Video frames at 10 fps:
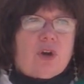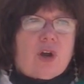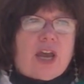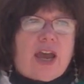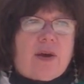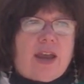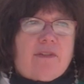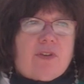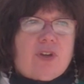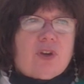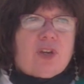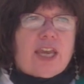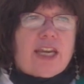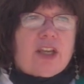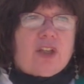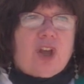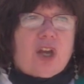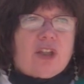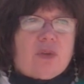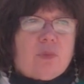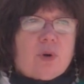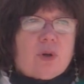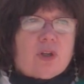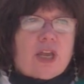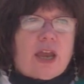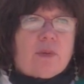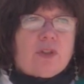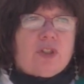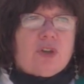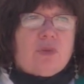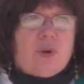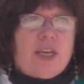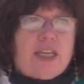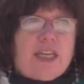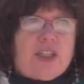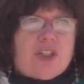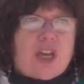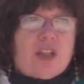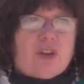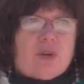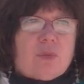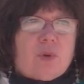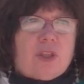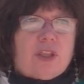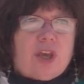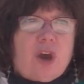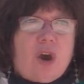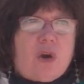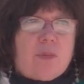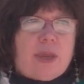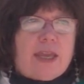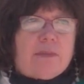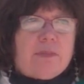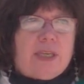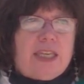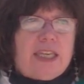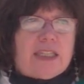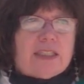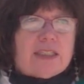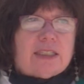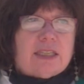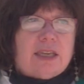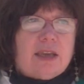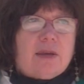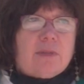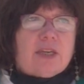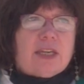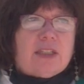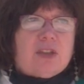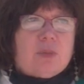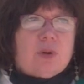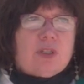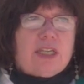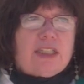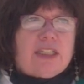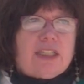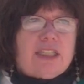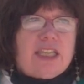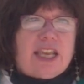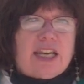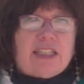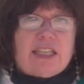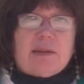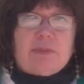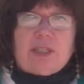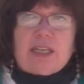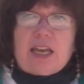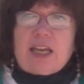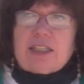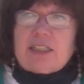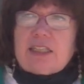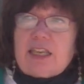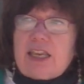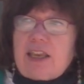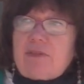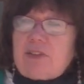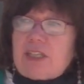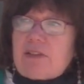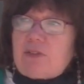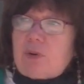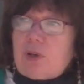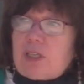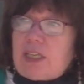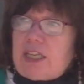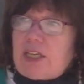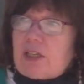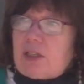however you're getting along in the world, I want you to greet each other with hope and peace because the world needs to see that example in us if it's ever going to heal.